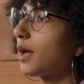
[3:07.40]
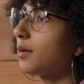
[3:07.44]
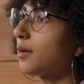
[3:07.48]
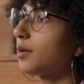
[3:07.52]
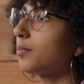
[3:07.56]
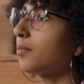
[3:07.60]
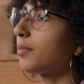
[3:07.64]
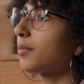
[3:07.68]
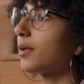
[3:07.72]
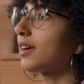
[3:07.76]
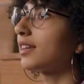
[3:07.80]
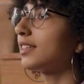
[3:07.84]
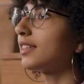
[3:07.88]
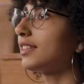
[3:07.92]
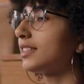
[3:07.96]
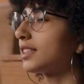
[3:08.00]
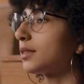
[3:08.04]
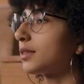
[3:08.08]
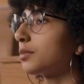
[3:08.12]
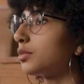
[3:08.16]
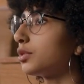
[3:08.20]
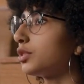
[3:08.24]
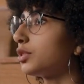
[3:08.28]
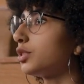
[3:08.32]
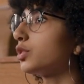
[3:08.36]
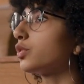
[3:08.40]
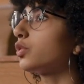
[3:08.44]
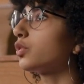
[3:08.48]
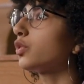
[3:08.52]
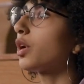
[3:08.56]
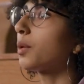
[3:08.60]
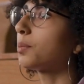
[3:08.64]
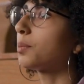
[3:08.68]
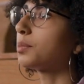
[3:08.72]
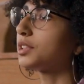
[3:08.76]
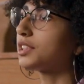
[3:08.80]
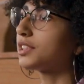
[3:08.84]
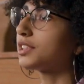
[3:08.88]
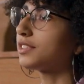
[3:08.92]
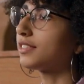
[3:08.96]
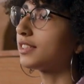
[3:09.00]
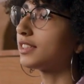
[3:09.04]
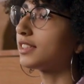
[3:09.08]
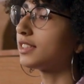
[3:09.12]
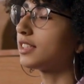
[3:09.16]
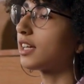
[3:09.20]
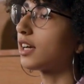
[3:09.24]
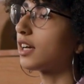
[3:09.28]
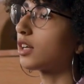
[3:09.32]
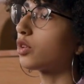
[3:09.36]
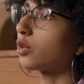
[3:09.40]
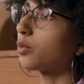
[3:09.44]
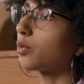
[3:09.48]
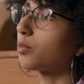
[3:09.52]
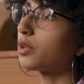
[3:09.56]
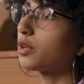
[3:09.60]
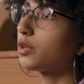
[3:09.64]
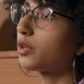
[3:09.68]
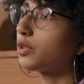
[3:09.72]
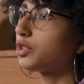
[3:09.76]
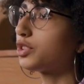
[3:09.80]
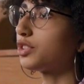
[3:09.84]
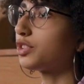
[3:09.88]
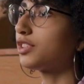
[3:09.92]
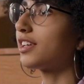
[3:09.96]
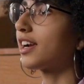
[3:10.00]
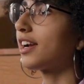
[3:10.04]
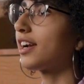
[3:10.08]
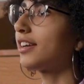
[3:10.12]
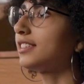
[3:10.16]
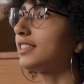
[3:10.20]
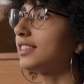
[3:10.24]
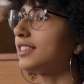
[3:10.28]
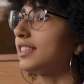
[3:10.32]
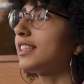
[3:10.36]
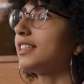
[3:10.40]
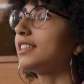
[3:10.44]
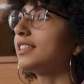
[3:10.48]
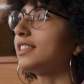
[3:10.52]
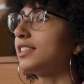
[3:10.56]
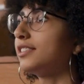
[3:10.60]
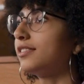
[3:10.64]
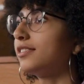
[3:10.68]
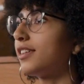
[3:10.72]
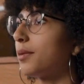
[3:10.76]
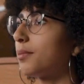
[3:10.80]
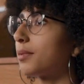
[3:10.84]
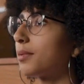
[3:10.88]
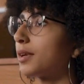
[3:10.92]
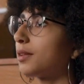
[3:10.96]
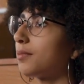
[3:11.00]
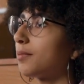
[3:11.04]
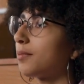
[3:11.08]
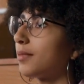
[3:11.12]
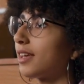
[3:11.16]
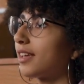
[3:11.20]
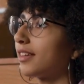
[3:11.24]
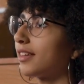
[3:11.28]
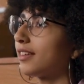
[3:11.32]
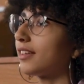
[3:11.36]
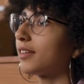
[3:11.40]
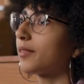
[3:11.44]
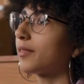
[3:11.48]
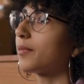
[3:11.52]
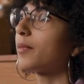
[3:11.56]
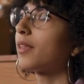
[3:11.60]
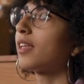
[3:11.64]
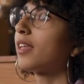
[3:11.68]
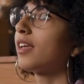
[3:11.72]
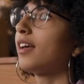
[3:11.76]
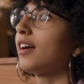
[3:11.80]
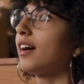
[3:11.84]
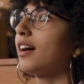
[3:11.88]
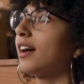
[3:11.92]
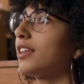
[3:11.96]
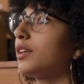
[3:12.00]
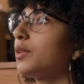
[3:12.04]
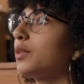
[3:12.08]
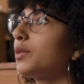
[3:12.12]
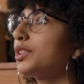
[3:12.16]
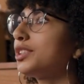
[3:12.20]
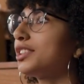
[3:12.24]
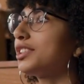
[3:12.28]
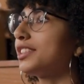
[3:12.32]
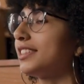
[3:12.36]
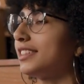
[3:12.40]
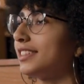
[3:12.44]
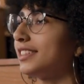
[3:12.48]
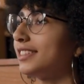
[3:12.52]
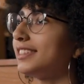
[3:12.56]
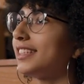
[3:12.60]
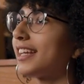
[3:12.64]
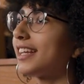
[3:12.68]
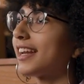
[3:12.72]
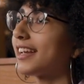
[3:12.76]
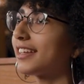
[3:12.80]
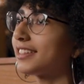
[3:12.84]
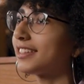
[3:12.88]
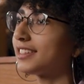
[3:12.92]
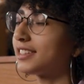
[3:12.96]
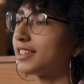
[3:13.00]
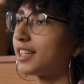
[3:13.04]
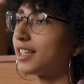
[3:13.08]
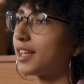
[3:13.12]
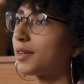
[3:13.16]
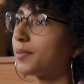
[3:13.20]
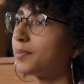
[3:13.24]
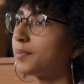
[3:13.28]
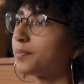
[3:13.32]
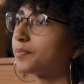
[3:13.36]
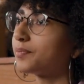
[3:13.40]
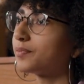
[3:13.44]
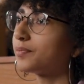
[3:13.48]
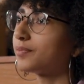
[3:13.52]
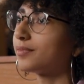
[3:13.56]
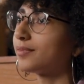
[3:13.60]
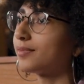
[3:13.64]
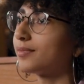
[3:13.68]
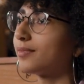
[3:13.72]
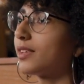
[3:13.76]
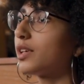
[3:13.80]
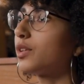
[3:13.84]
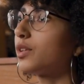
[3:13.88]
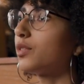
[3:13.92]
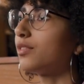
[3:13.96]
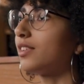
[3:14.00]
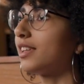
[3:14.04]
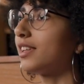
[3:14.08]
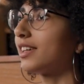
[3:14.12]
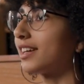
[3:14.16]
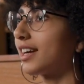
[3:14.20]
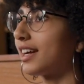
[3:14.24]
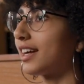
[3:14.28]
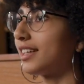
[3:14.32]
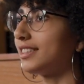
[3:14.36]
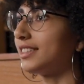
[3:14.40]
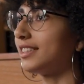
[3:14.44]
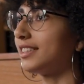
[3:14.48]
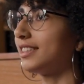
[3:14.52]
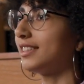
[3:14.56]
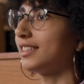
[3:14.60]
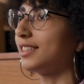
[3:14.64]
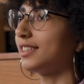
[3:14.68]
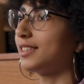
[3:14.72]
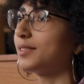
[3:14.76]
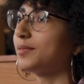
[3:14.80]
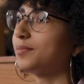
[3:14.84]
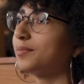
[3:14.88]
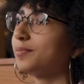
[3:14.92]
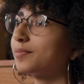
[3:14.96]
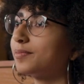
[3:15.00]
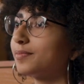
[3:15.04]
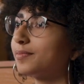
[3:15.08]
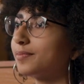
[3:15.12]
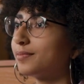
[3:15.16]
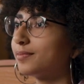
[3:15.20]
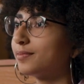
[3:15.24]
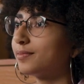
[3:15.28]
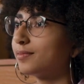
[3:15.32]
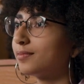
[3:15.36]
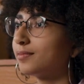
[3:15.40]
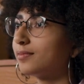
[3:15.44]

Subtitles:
is focused on one specific skills like questionings or giving clear instructions. So it is not full